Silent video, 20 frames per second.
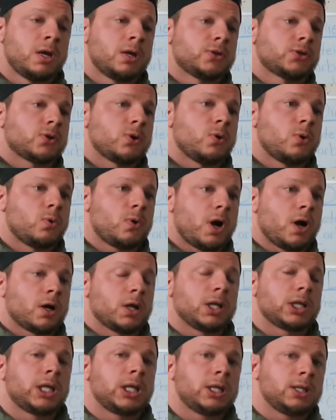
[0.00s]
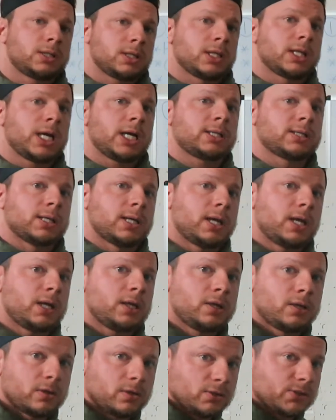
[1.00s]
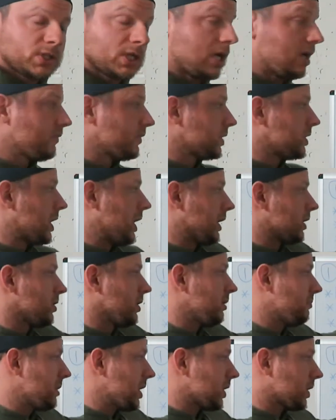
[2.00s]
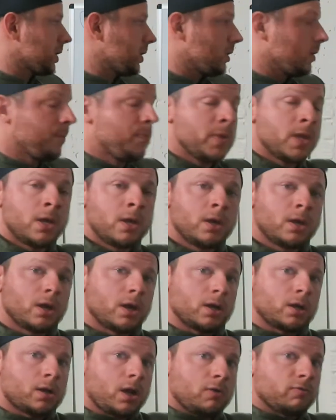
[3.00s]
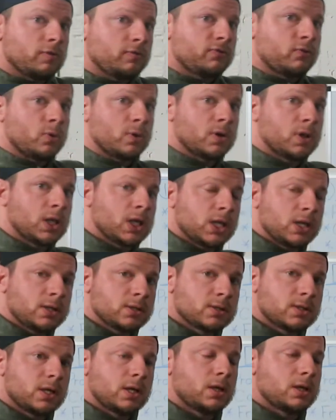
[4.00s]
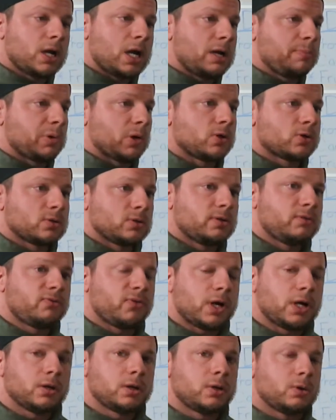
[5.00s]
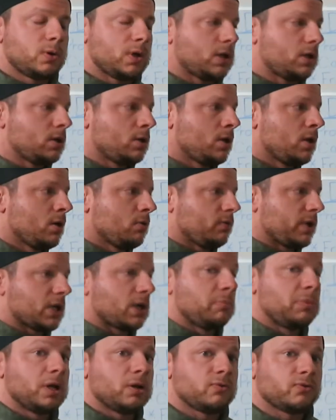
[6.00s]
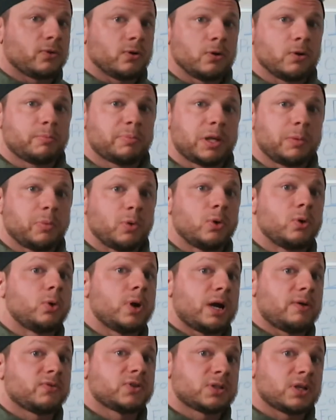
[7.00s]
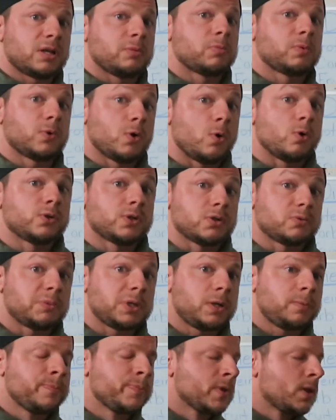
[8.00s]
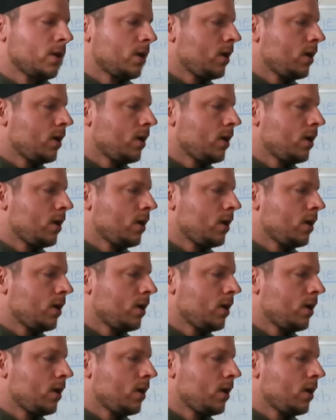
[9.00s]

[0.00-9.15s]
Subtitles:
So I'm going to get into that today. You'll see I have a diagram back here. I'm going to cover 4 things that I personally follow and recommend for people who have the same goals as me.